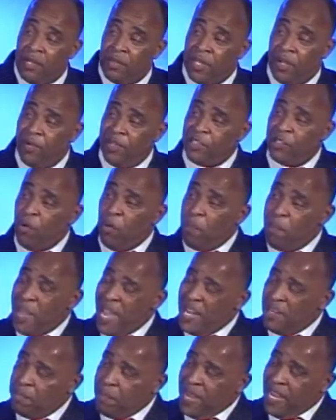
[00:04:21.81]
There is no
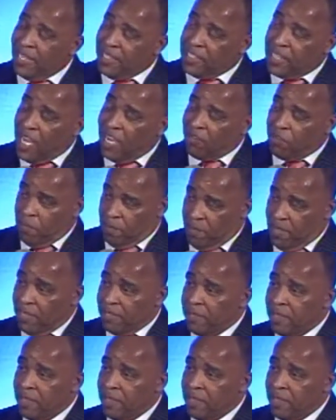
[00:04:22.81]
man made government